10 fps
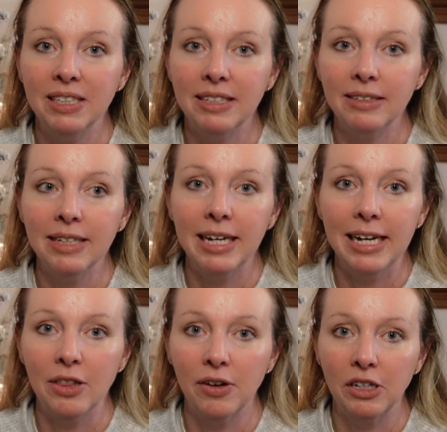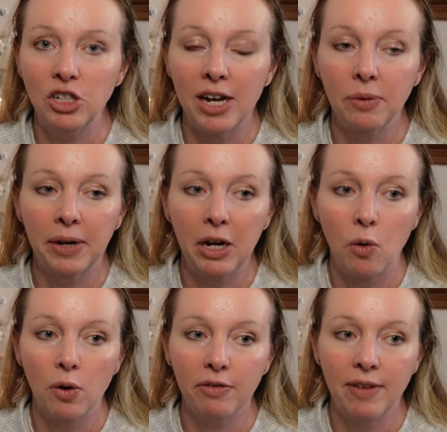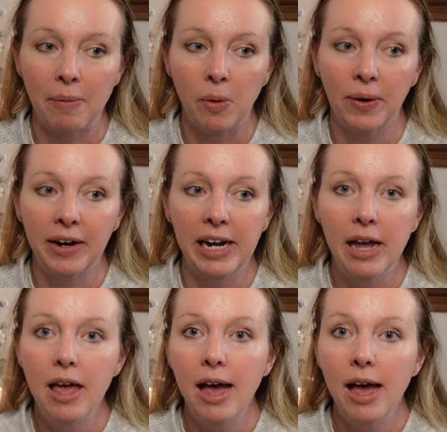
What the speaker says: to Disney either in January or February.